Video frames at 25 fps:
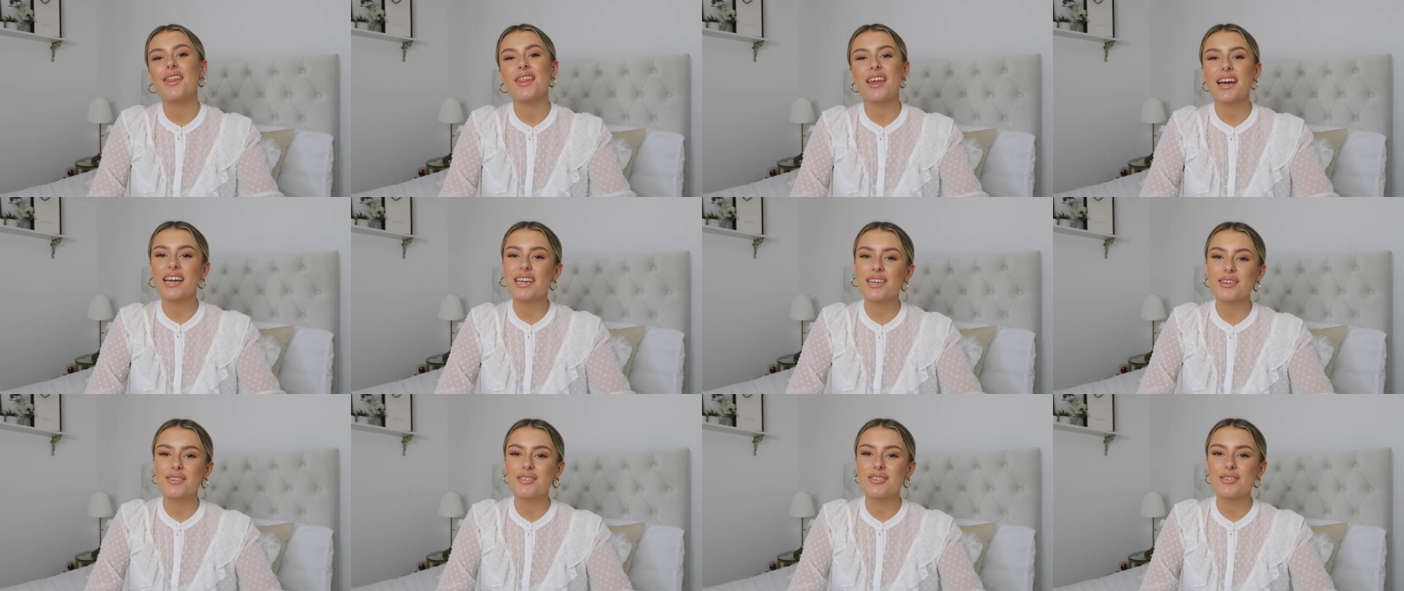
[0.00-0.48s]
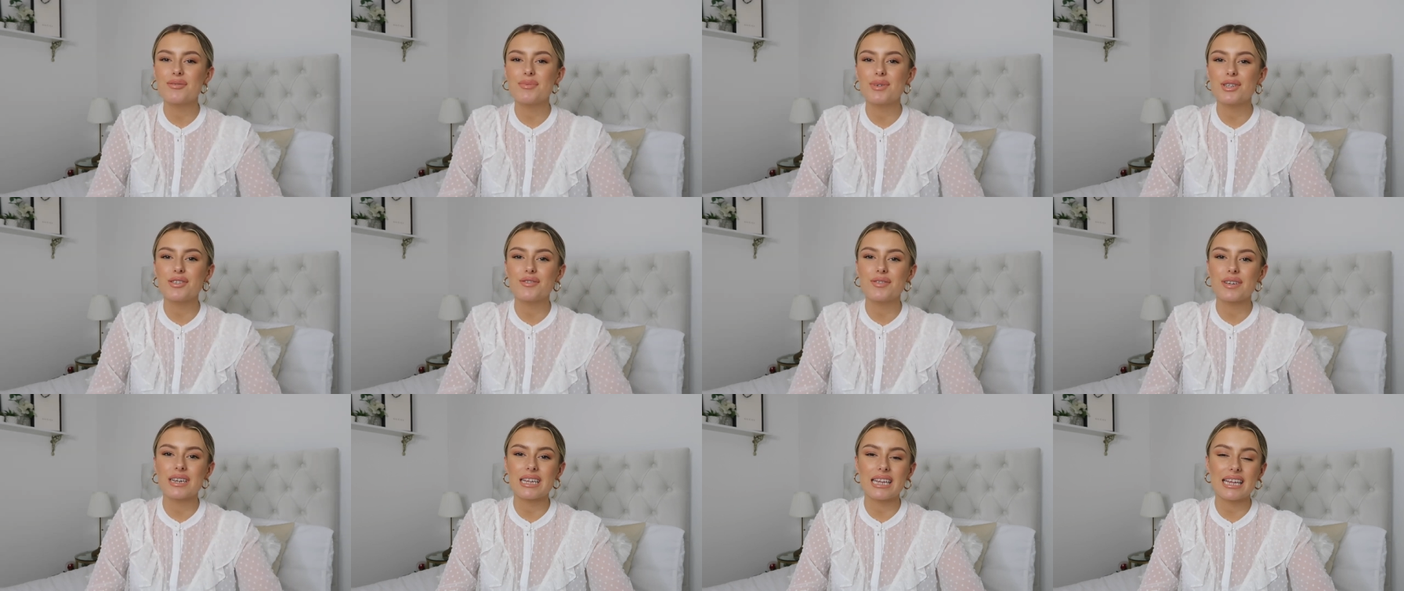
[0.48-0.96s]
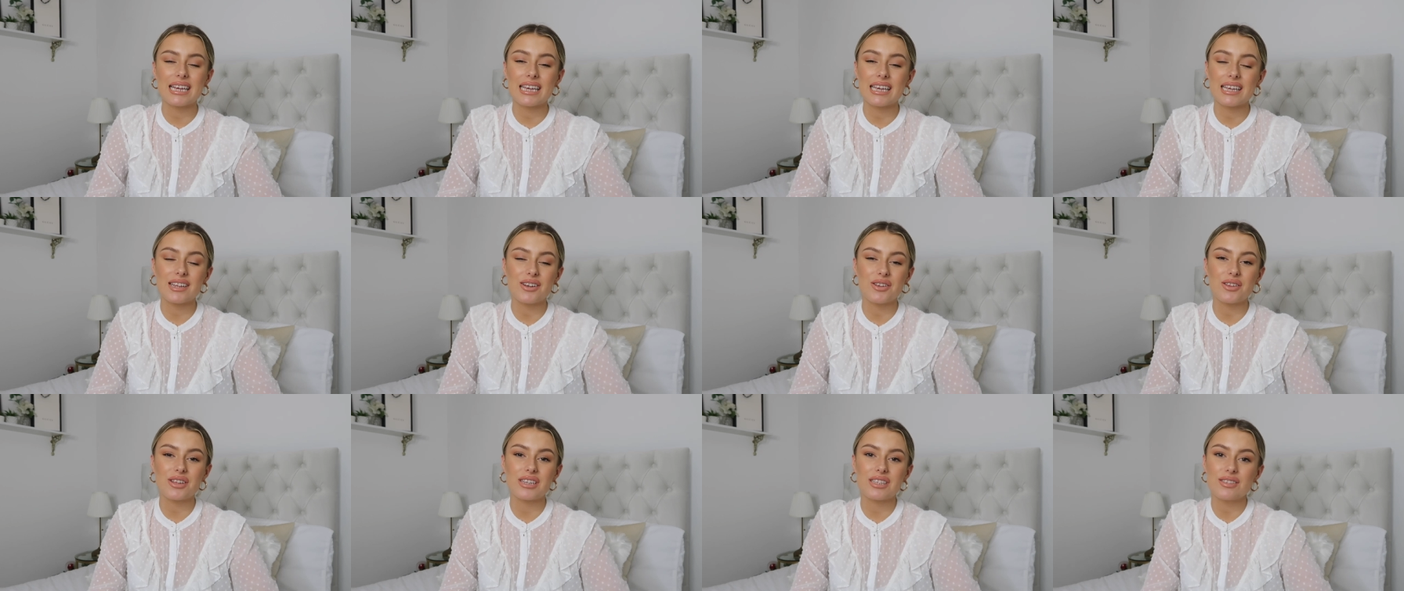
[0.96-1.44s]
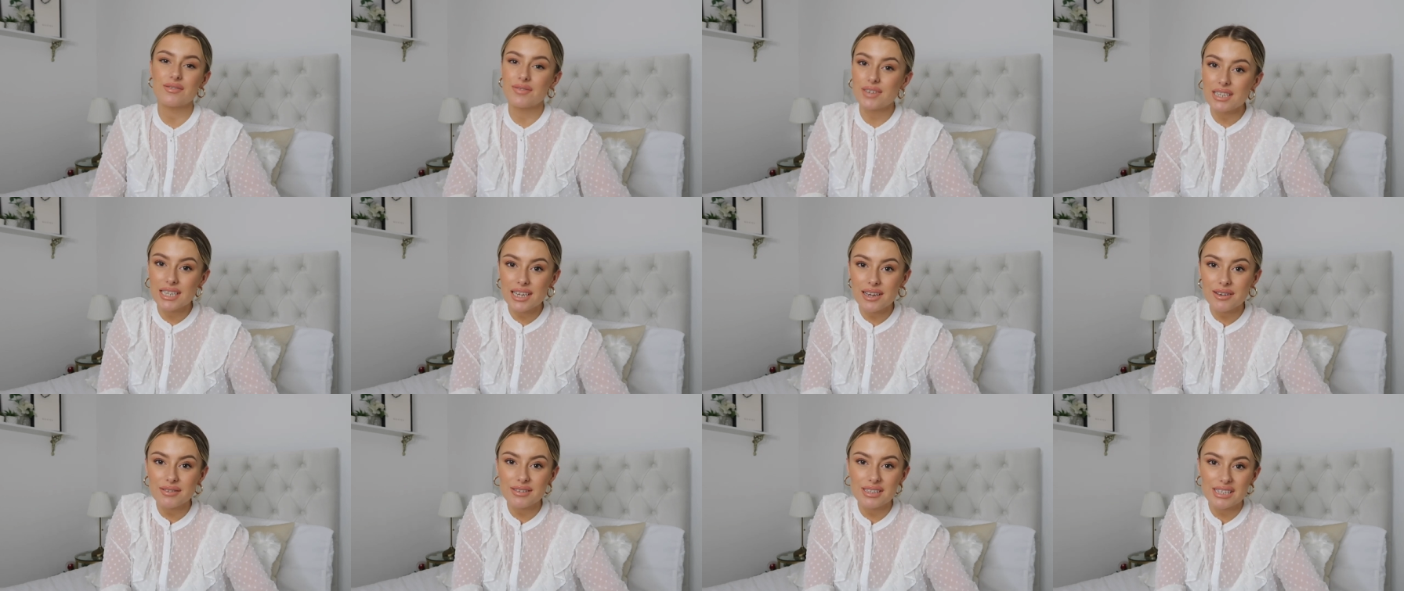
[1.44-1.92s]
Thank you so much for clicking on this
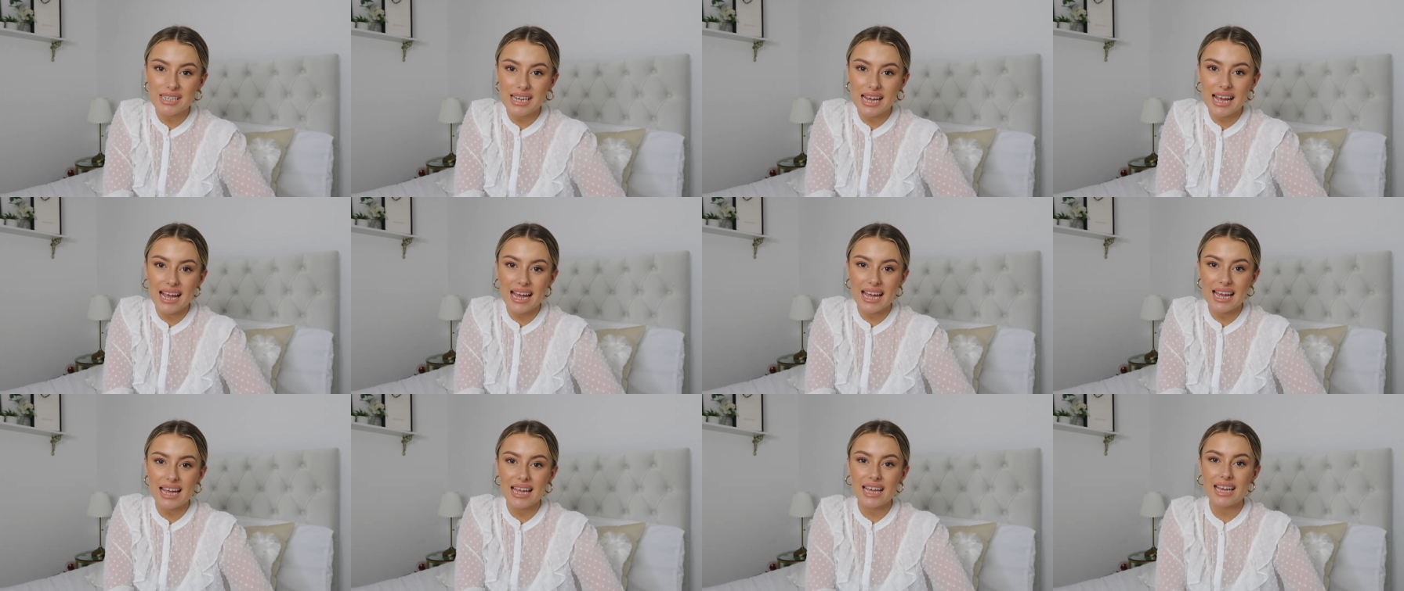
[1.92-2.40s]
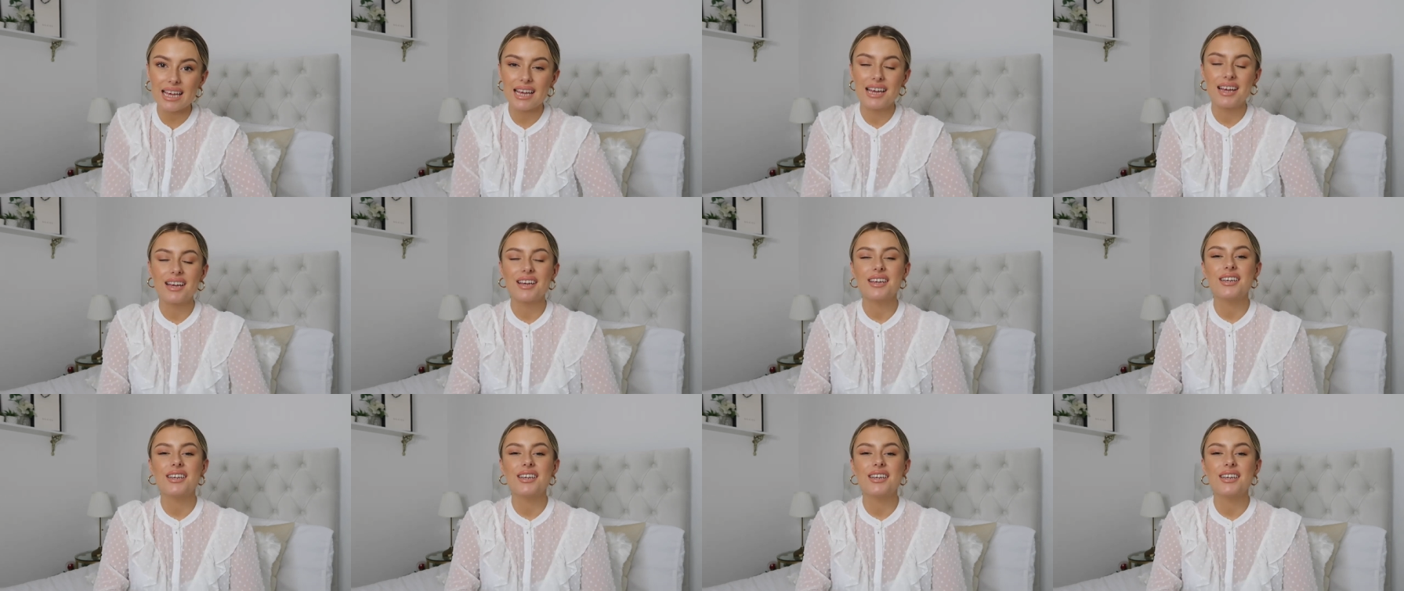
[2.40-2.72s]
video today.